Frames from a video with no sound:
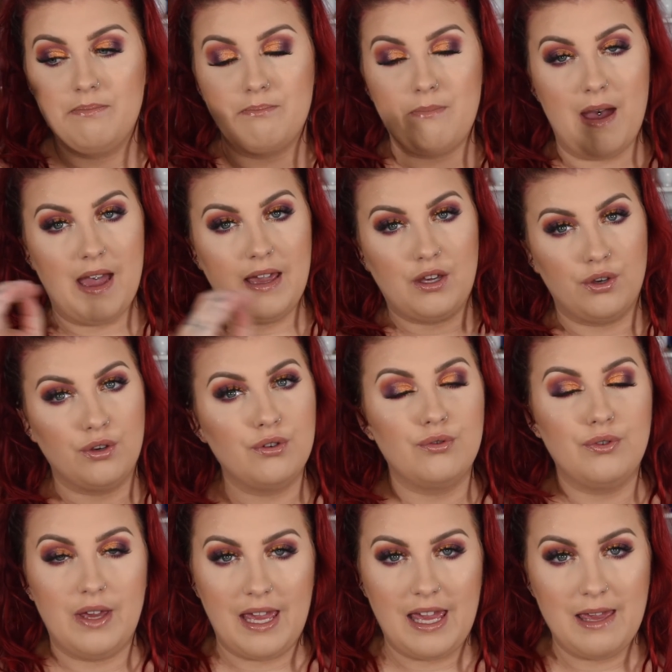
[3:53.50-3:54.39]
my
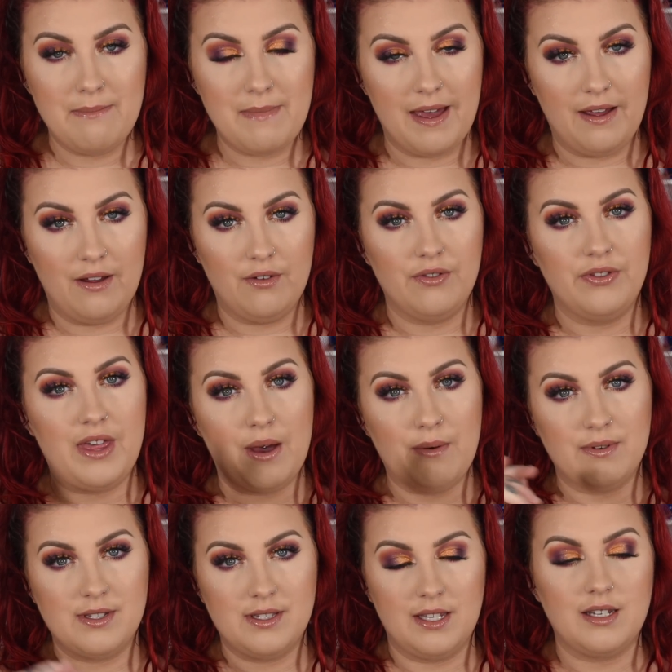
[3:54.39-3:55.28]
Google email
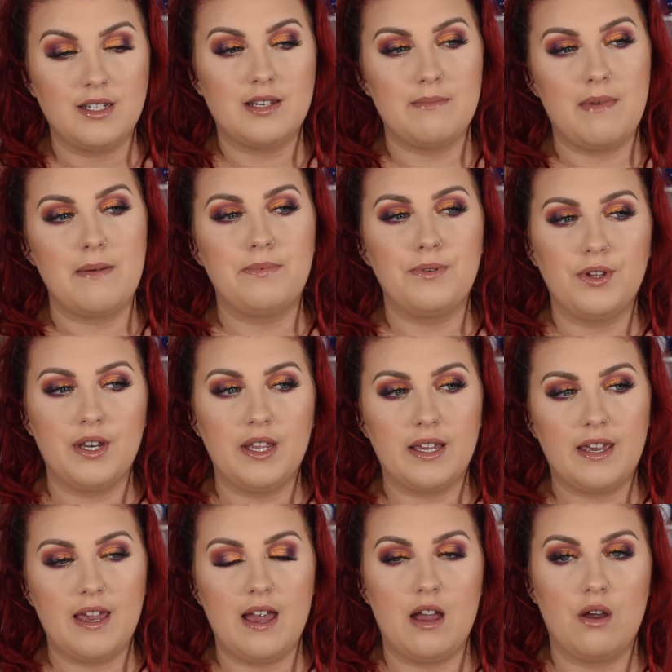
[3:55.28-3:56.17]
that was linked to my beauty
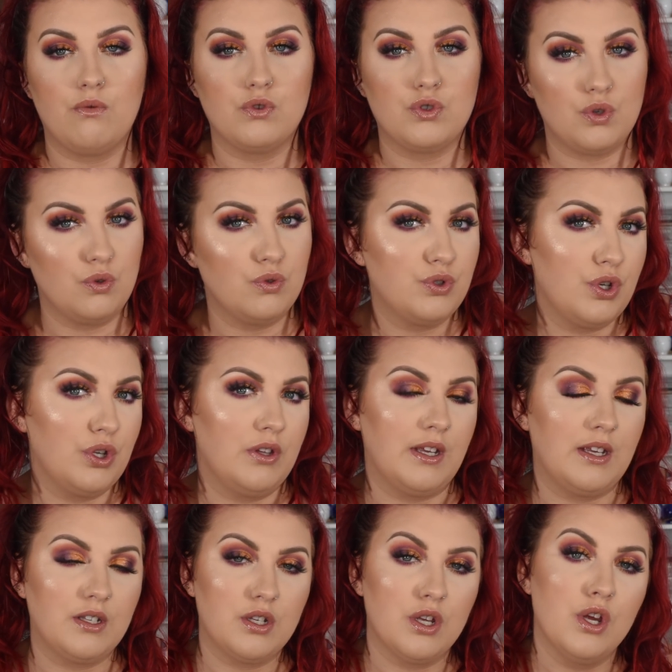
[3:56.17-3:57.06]
account was also
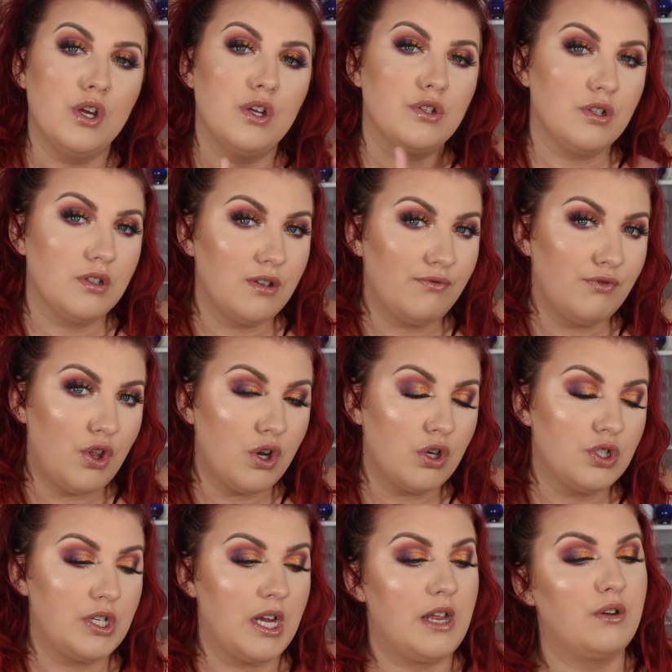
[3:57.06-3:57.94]
linked to the
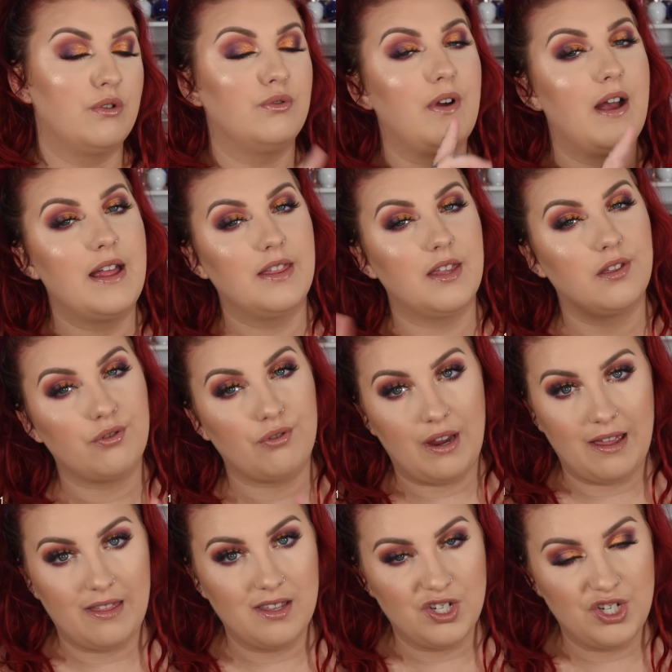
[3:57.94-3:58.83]
vlog channel and the
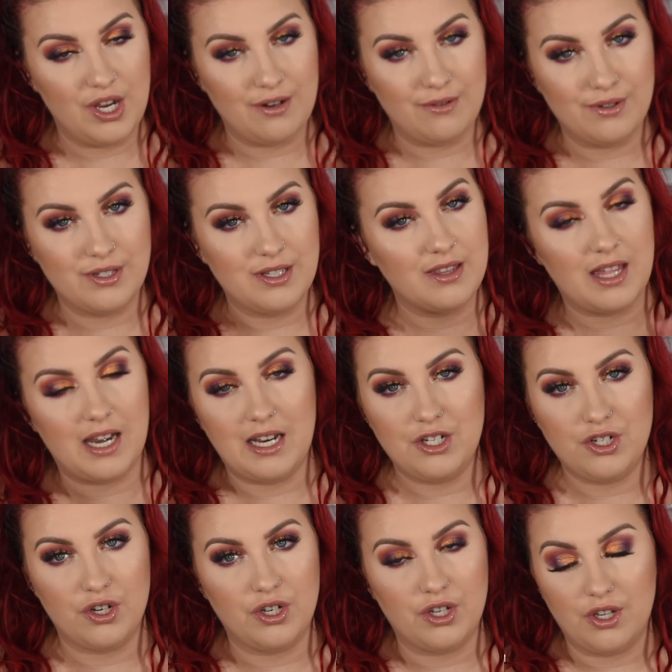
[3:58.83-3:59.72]
3 other channels that I
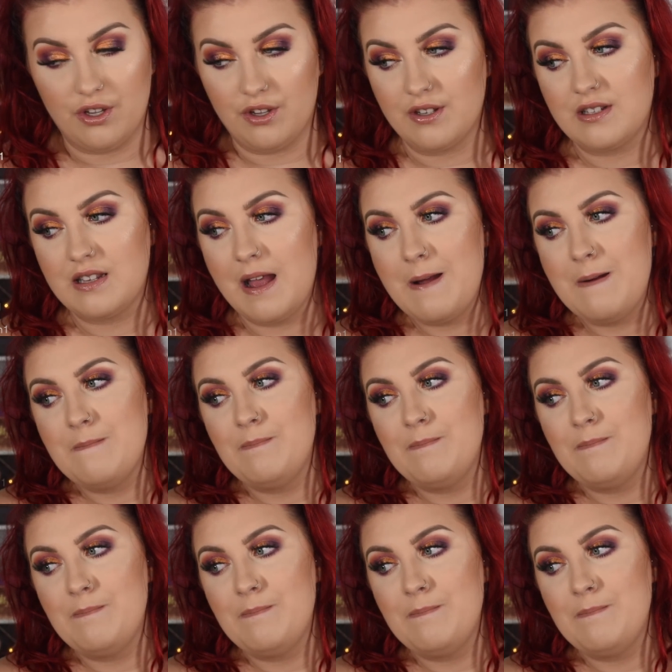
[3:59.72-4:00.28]
don't use.